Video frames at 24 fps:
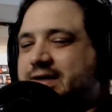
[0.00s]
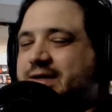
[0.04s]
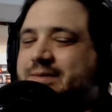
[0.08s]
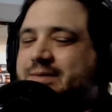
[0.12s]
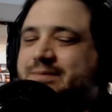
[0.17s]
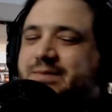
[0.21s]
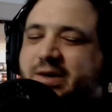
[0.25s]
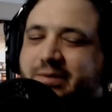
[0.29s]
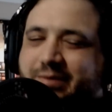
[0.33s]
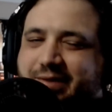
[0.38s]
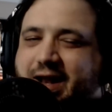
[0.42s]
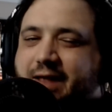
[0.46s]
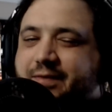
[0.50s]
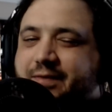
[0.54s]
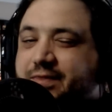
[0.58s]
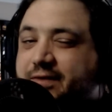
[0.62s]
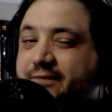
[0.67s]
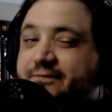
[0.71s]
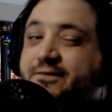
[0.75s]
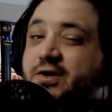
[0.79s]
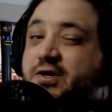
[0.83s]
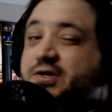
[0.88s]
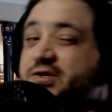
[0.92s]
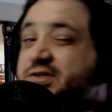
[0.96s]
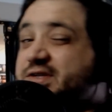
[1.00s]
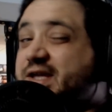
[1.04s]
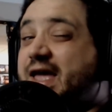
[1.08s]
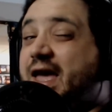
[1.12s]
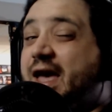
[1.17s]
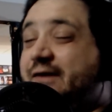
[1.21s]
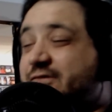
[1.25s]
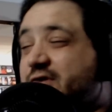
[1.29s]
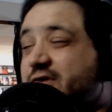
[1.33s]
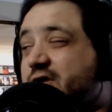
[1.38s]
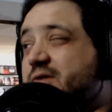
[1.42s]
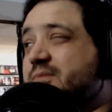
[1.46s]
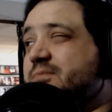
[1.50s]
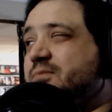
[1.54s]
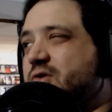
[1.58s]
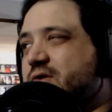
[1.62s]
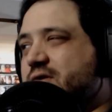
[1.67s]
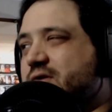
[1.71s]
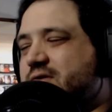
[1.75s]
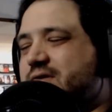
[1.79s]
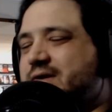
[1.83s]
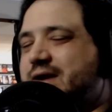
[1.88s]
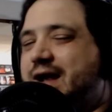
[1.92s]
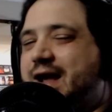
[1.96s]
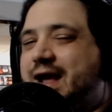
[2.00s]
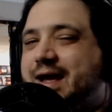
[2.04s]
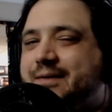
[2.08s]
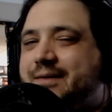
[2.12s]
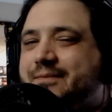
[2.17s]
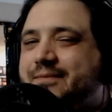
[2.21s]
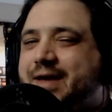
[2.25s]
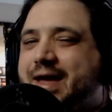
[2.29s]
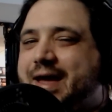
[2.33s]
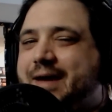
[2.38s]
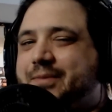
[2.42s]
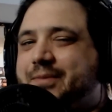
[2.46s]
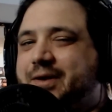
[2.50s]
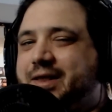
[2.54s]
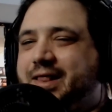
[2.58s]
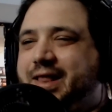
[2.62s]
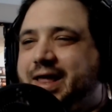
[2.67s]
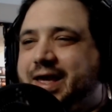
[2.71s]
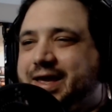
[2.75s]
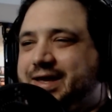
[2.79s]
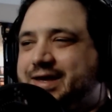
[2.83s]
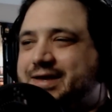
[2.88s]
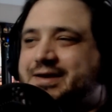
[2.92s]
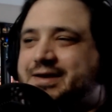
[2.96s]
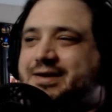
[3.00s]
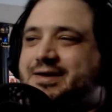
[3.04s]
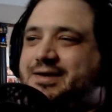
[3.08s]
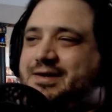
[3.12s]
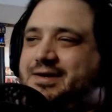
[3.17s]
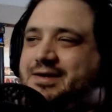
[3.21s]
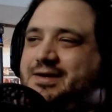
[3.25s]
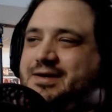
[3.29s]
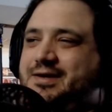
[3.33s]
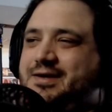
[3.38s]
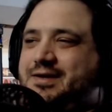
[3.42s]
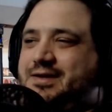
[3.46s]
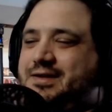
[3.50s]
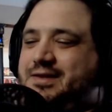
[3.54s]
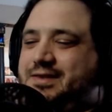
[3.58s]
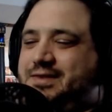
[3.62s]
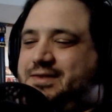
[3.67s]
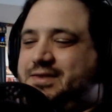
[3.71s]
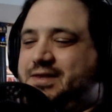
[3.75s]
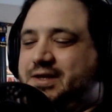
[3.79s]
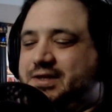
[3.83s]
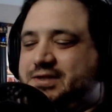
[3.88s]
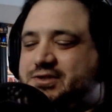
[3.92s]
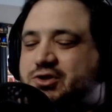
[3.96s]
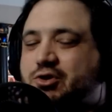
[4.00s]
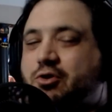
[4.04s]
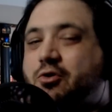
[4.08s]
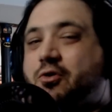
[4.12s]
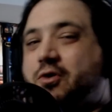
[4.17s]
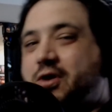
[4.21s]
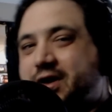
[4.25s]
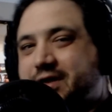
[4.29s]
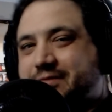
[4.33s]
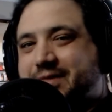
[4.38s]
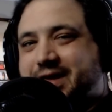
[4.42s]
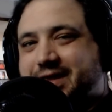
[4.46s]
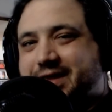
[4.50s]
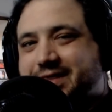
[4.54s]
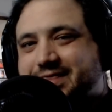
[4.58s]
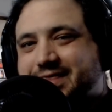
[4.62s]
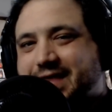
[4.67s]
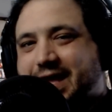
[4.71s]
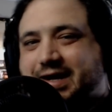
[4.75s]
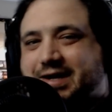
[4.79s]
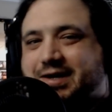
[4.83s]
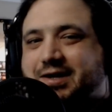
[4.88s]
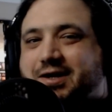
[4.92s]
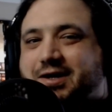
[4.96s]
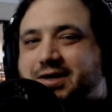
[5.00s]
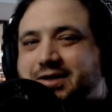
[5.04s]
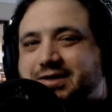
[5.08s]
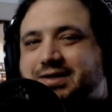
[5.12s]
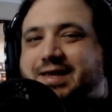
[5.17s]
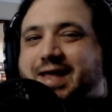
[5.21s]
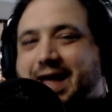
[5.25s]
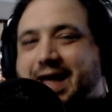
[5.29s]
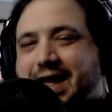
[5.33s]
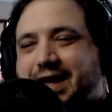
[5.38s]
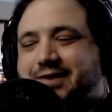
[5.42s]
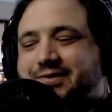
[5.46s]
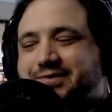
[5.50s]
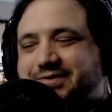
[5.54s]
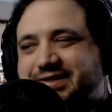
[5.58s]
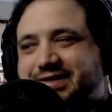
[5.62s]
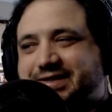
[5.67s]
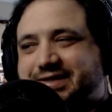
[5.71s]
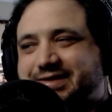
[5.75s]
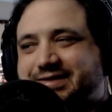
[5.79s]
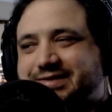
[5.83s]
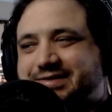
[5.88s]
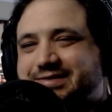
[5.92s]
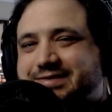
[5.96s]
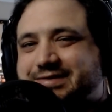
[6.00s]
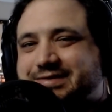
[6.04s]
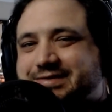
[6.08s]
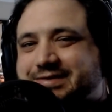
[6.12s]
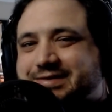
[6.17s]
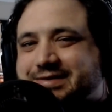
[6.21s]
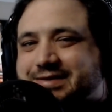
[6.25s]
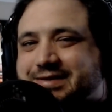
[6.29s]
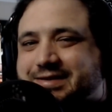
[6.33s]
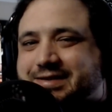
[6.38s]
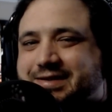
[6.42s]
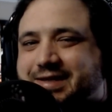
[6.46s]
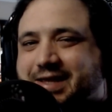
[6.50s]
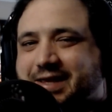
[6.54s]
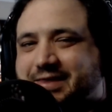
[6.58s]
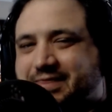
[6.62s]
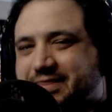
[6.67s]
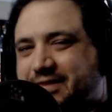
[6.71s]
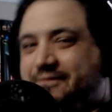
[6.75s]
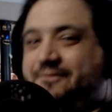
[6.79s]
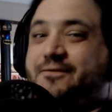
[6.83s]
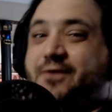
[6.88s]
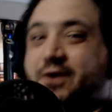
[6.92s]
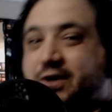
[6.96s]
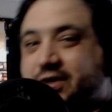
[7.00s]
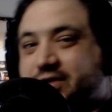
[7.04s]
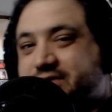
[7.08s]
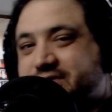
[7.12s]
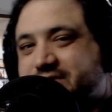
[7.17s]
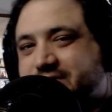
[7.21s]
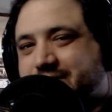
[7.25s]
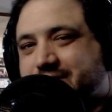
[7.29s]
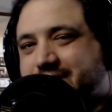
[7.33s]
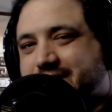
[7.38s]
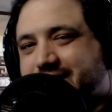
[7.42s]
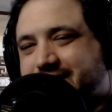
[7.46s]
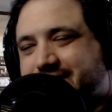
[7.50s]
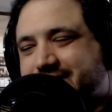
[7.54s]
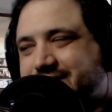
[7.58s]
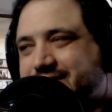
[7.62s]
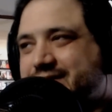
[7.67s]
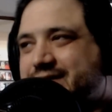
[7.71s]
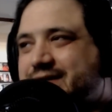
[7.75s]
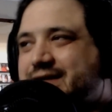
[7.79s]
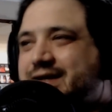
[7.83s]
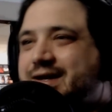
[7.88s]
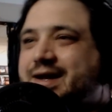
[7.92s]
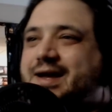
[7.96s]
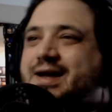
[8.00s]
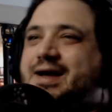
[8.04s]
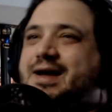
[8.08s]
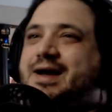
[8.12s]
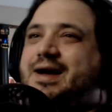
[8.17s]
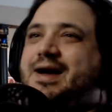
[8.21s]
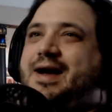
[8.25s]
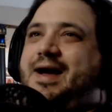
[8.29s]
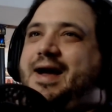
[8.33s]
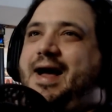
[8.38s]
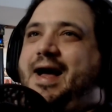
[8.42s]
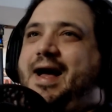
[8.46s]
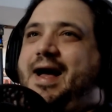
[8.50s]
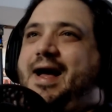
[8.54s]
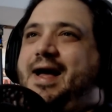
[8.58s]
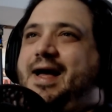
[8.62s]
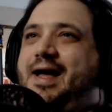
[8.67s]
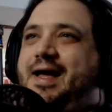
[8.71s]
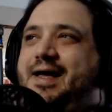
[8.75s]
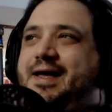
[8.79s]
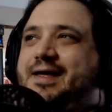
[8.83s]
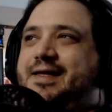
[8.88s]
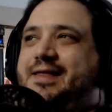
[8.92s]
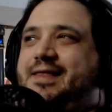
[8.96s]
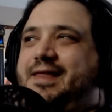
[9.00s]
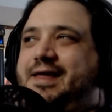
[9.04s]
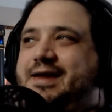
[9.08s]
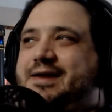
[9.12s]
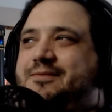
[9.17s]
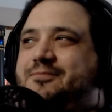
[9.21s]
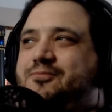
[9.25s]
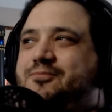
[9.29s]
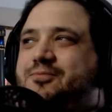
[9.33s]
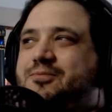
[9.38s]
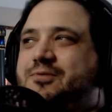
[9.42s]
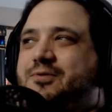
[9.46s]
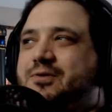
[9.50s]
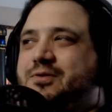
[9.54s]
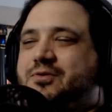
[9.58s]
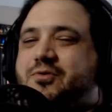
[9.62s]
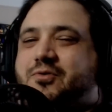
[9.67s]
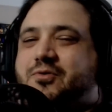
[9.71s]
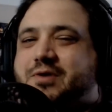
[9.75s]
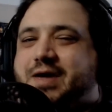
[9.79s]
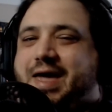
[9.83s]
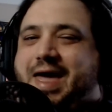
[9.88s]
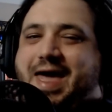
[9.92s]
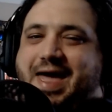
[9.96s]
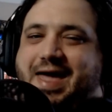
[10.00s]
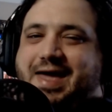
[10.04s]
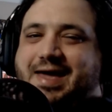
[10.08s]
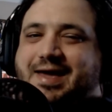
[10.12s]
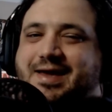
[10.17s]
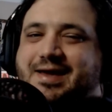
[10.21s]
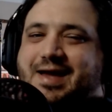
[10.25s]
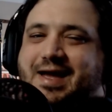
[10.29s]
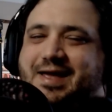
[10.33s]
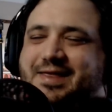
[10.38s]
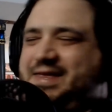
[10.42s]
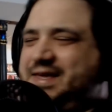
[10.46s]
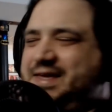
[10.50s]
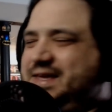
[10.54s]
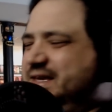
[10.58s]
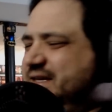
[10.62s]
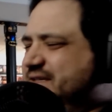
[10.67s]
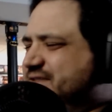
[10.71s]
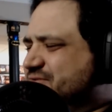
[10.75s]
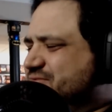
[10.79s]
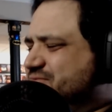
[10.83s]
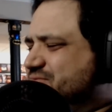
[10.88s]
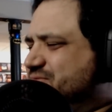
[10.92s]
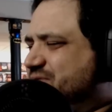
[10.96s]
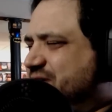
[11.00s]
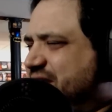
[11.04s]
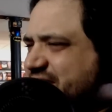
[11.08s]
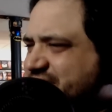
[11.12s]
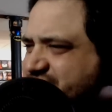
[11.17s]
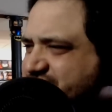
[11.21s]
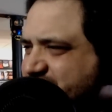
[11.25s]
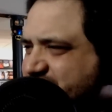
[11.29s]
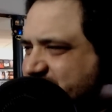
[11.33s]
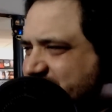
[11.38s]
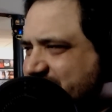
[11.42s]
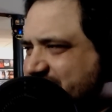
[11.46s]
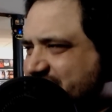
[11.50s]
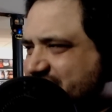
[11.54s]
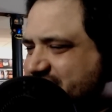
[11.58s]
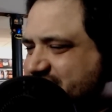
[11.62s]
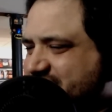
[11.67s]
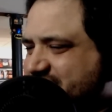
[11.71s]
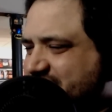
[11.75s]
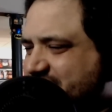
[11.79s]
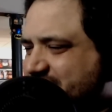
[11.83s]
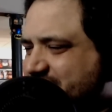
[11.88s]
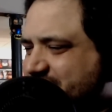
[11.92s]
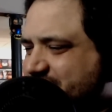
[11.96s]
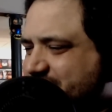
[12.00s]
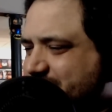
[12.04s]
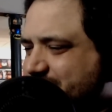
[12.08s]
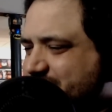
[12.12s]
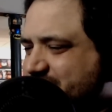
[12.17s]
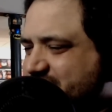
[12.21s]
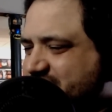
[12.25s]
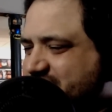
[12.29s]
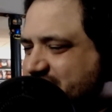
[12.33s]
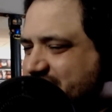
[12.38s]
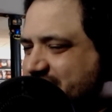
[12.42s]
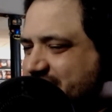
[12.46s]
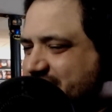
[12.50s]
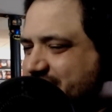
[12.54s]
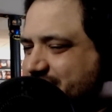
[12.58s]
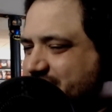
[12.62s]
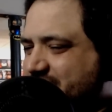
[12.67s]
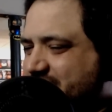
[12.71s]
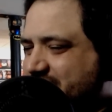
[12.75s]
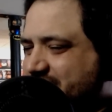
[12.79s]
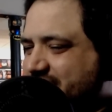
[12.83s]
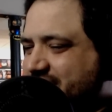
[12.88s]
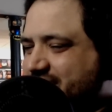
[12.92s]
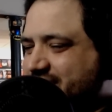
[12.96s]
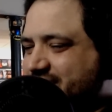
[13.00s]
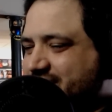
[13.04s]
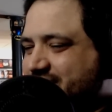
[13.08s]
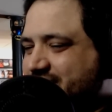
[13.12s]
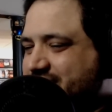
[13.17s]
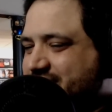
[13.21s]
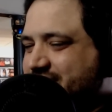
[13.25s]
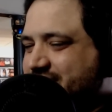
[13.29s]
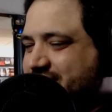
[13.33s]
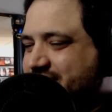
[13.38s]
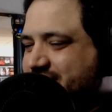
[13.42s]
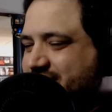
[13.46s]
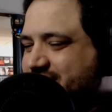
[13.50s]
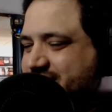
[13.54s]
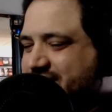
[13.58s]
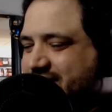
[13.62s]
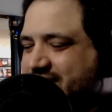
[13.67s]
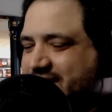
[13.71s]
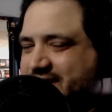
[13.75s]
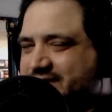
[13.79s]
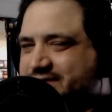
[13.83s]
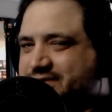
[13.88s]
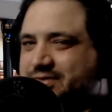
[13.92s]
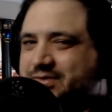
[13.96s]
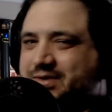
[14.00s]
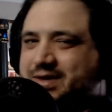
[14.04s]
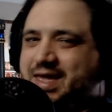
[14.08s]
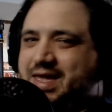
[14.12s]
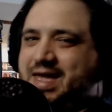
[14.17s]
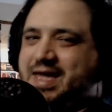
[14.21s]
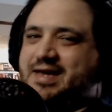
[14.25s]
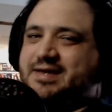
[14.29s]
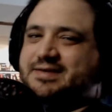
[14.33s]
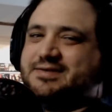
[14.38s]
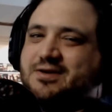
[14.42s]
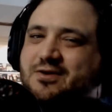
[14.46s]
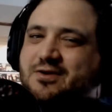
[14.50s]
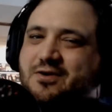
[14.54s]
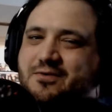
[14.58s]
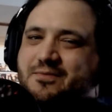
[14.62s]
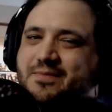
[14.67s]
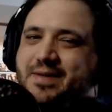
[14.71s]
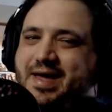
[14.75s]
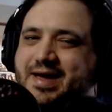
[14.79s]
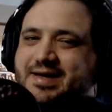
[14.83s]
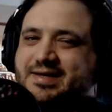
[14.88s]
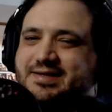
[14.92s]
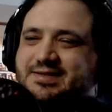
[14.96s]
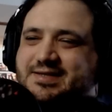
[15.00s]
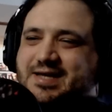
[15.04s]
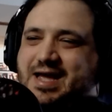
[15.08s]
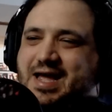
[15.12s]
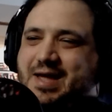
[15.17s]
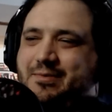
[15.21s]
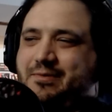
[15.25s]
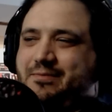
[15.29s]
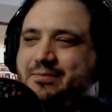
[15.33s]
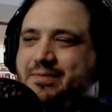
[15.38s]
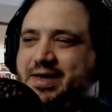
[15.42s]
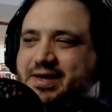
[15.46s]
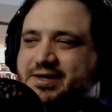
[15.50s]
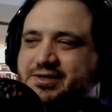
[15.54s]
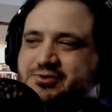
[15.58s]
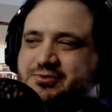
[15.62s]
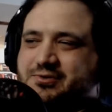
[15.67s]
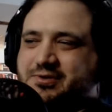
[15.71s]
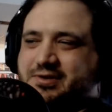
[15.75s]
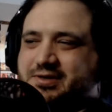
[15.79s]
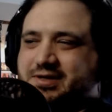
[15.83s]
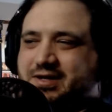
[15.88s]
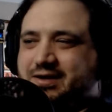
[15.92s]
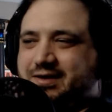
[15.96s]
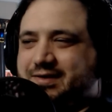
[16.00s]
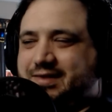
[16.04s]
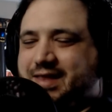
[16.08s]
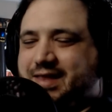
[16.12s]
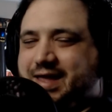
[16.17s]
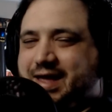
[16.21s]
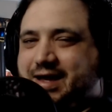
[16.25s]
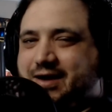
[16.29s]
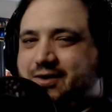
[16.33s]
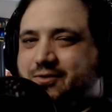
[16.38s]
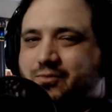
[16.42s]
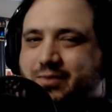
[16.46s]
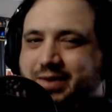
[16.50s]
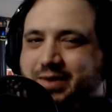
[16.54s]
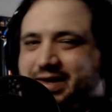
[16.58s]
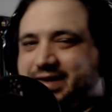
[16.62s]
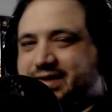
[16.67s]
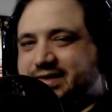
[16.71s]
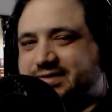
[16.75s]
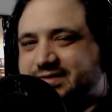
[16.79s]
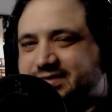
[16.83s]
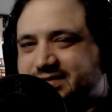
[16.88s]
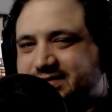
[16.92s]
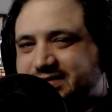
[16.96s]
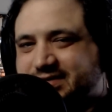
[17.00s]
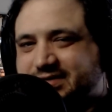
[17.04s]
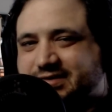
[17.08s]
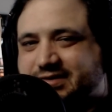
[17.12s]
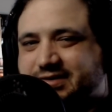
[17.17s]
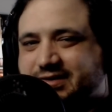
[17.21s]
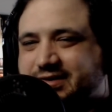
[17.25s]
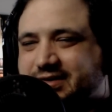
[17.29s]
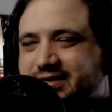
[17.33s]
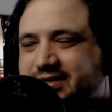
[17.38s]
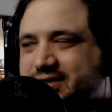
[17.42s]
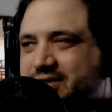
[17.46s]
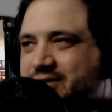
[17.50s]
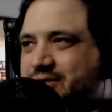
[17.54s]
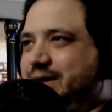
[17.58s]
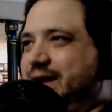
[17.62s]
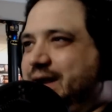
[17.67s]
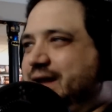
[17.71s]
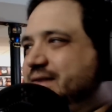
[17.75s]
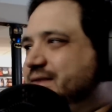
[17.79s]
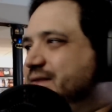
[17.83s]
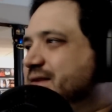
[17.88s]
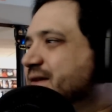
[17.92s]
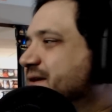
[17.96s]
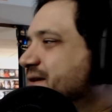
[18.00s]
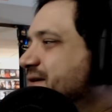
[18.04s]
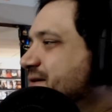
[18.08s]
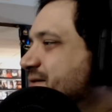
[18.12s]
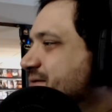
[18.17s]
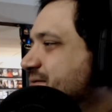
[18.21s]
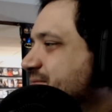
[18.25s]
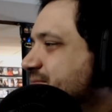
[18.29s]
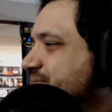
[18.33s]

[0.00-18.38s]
maybe not the first ever Mortal Kombat, but like the tournament that Kung Lao did. Like the first one. Like Liu Kang, I think he's a Ray Shang Tsung from the timeline. So I guess Liu Kang is going back in time and making sure Kung Lao wins correctly.